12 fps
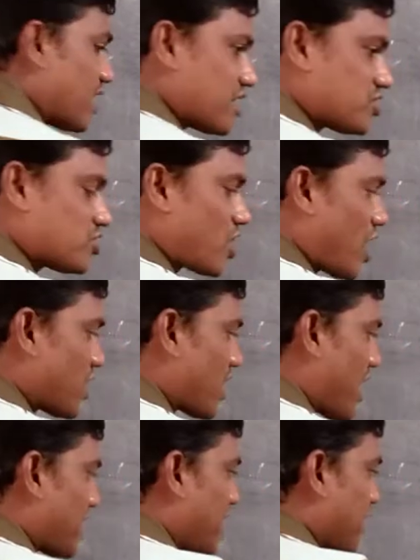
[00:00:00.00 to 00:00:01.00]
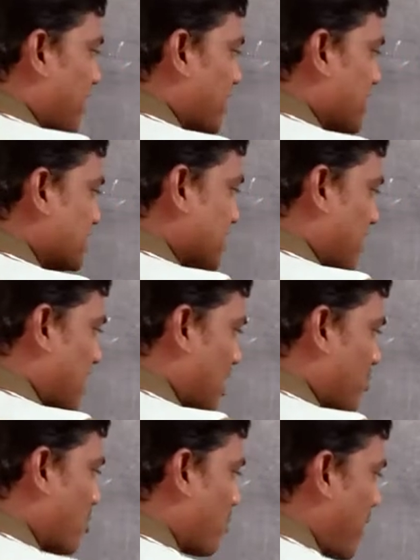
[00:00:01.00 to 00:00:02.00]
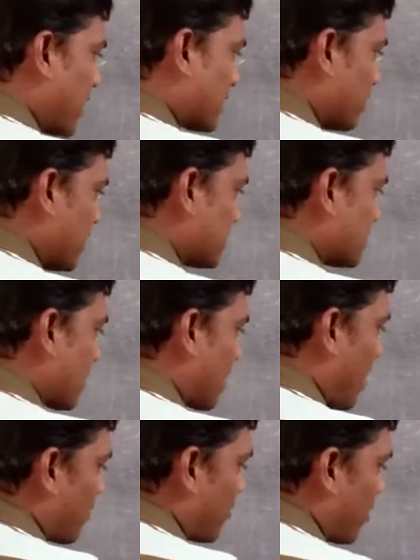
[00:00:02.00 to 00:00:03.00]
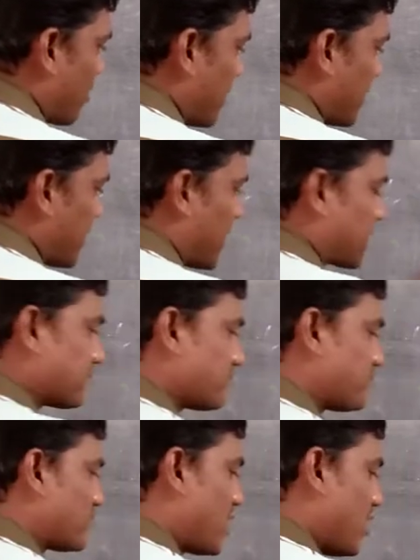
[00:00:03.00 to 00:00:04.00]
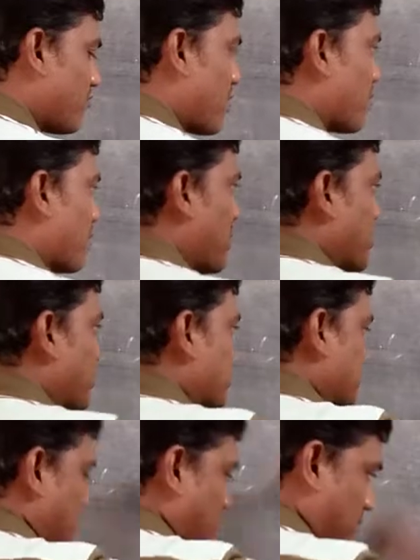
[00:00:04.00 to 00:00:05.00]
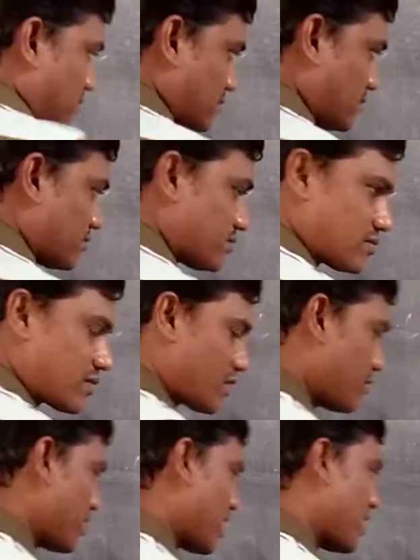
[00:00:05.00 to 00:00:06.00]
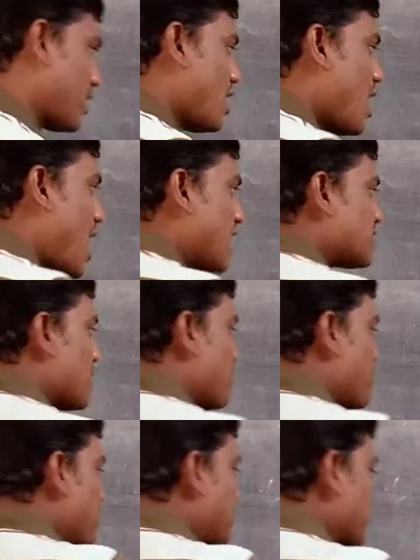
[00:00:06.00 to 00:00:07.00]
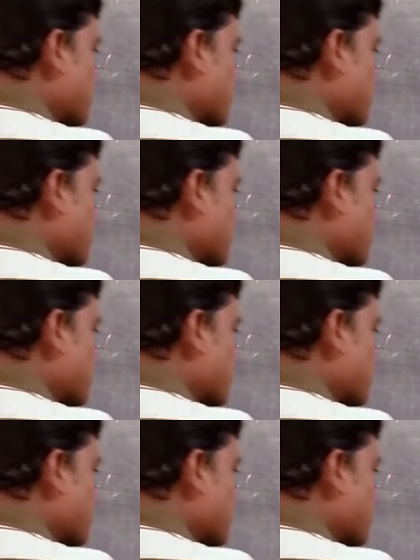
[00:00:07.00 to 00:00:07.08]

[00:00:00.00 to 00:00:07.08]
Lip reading: a straight line, it is a curved path. Means the car will be here from B to C. At the B to